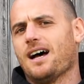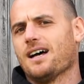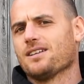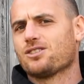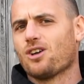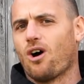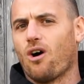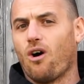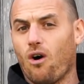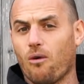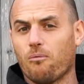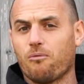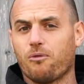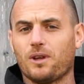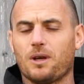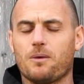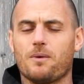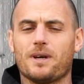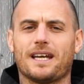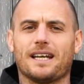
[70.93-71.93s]
So
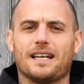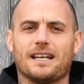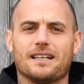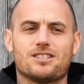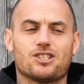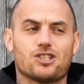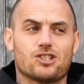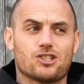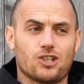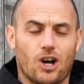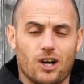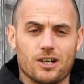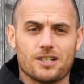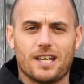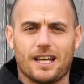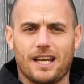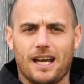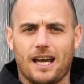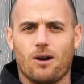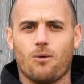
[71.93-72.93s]
hopefully we can start
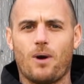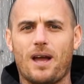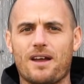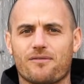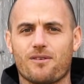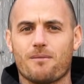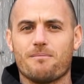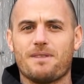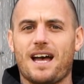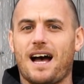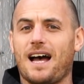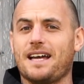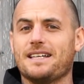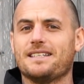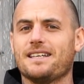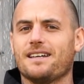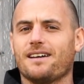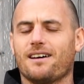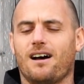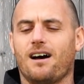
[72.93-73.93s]
to get away from the
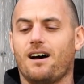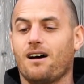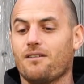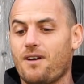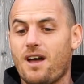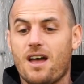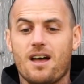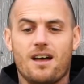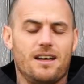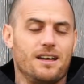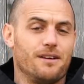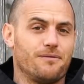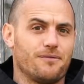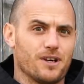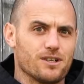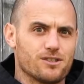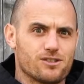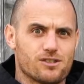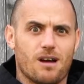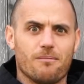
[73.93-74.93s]
idea of if
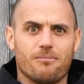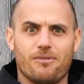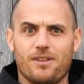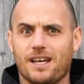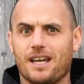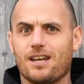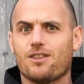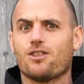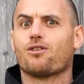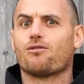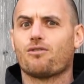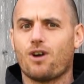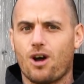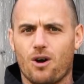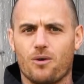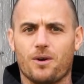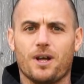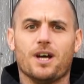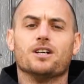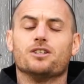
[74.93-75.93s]
there's something in the
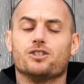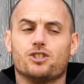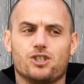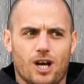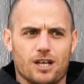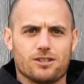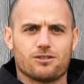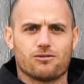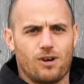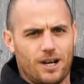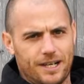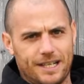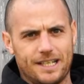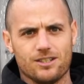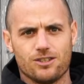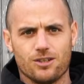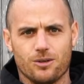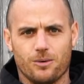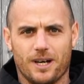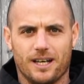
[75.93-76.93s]
road, just run
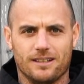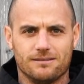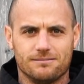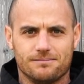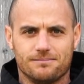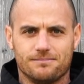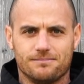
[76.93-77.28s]
into it.